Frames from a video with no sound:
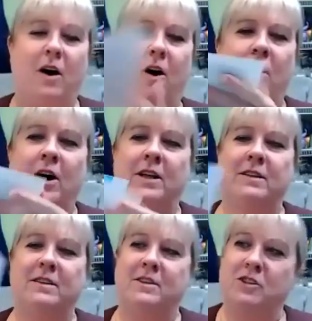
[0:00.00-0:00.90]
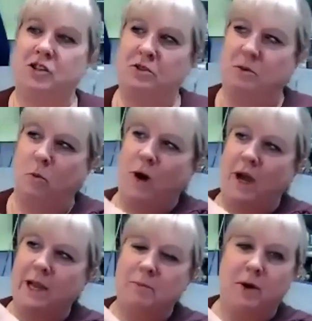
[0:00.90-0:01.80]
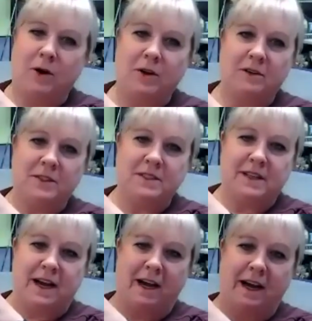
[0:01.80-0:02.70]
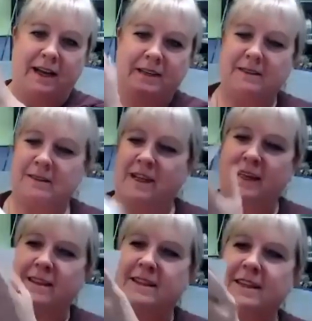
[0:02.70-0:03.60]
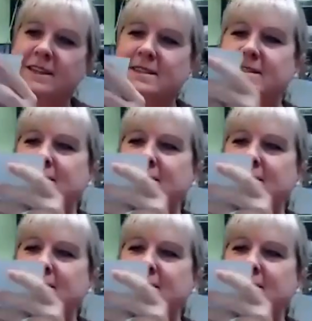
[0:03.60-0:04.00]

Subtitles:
on the white part of the sign like this.